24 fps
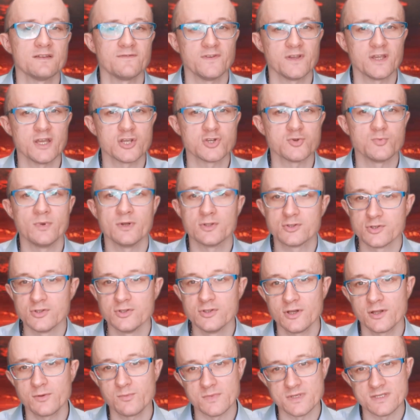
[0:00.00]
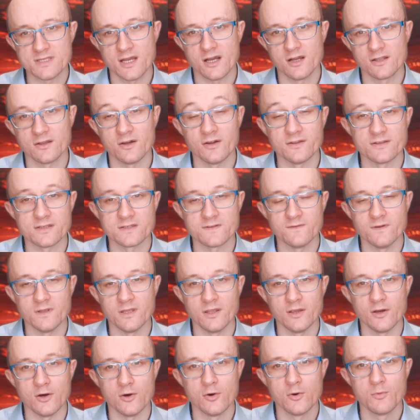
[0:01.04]
the notification bell to not miss out on this
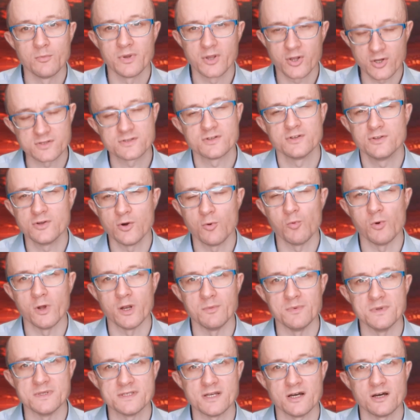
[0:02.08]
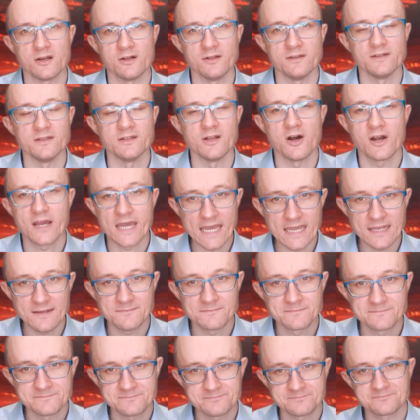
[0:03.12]
video, because you don't want to miss out on it,
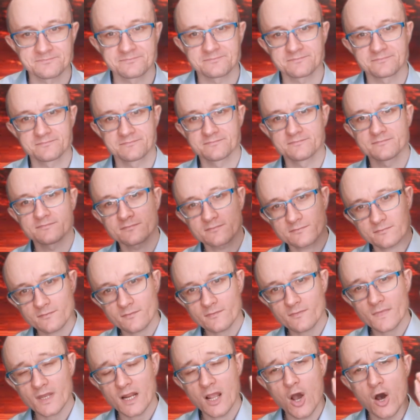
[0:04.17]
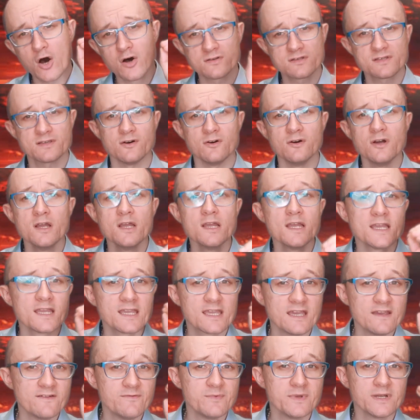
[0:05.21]
okay? Also,
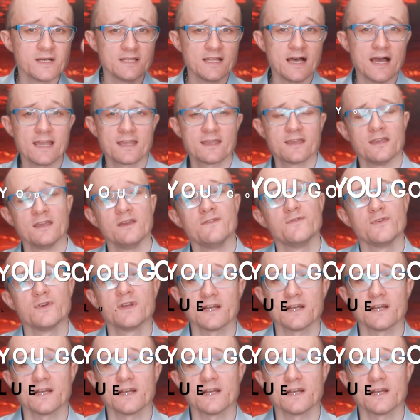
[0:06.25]
give me a like if